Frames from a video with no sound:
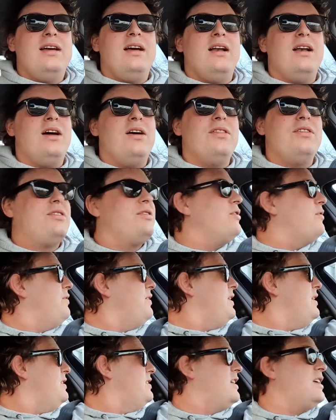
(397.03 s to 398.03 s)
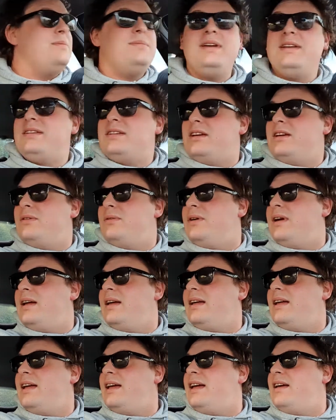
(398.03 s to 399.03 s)
A lot of the stuff that you see me do
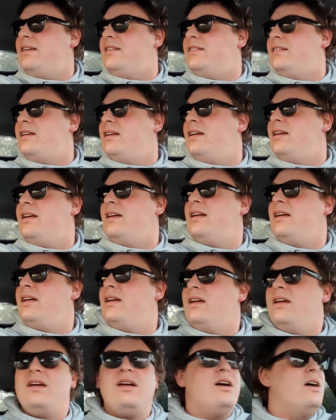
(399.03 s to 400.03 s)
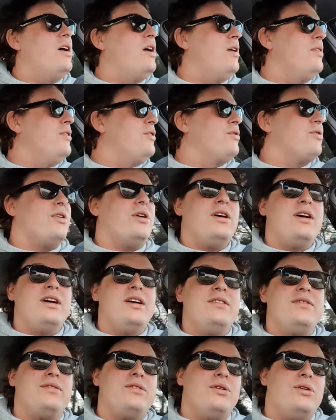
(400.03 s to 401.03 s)
is on the
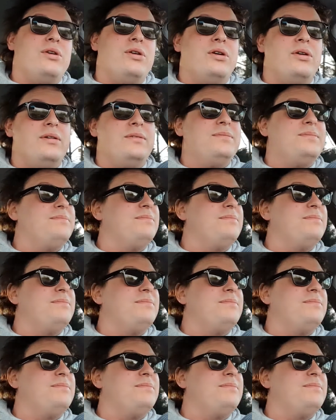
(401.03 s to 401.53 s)
drive or